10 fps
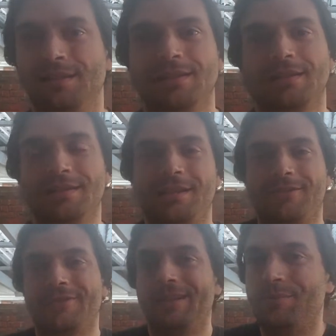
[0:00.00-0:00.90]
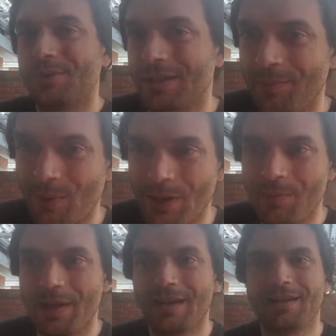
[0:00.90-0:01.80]
you know, I already booked the
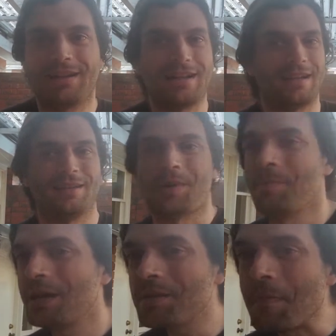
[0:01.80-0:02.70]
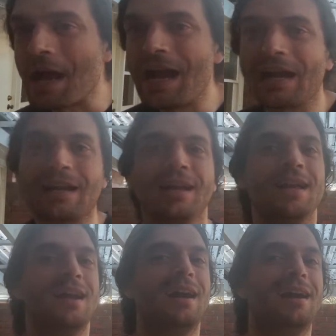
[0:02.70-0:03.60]
appointment. I can't get my money back.
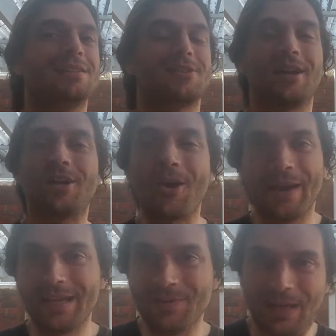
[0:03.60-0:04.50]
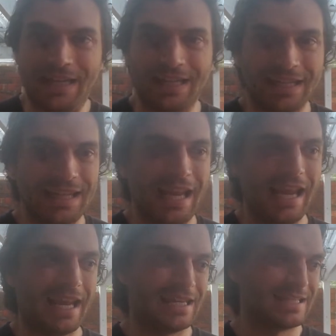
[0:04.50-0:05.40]
So I go anyway.
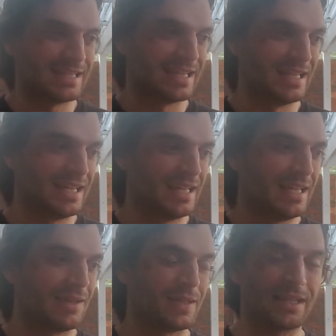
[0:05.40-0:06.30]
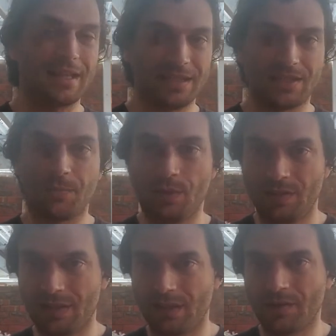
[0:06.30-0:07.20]
And I'm like, can I stop
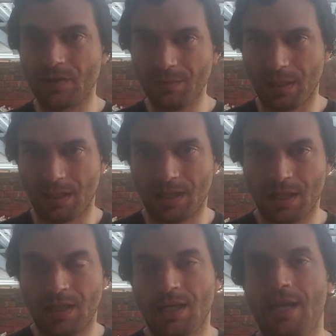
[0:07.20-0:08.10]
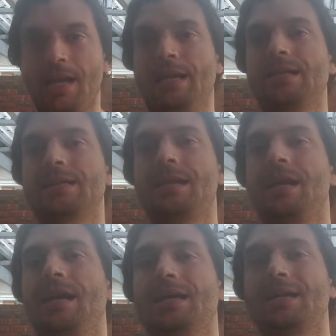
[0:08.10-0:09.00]
using this ointment? And he's
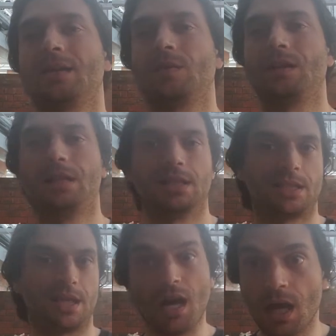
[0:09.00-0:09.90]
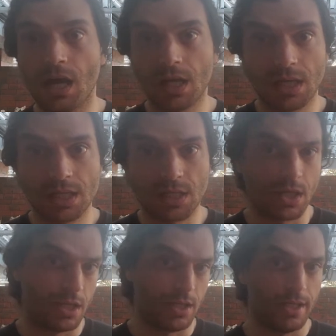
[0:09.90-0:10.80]
like, well, it's gone.
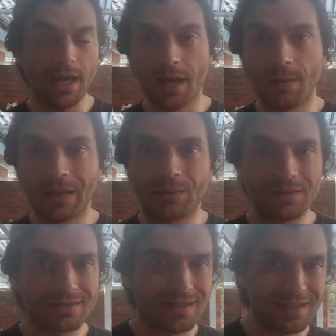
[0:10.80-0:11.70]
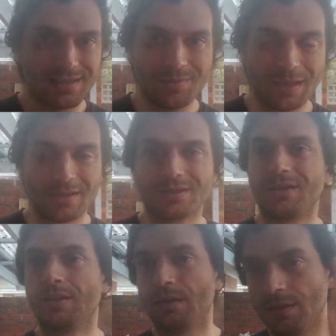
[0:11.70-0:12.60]
So yeah. I'm like, well, it's an
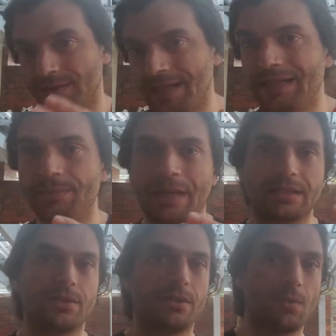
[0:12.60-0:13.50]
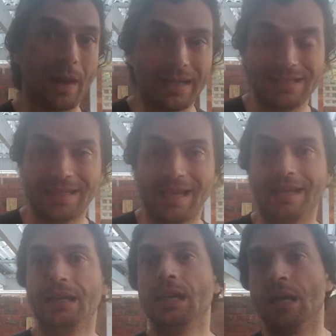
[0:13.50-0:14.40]
antibacterial, wait a
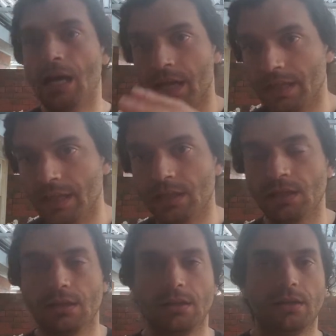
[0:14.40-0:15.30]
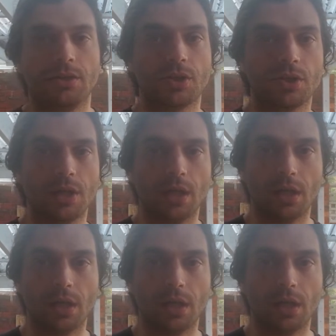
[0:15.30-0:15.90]
day, and then you're good.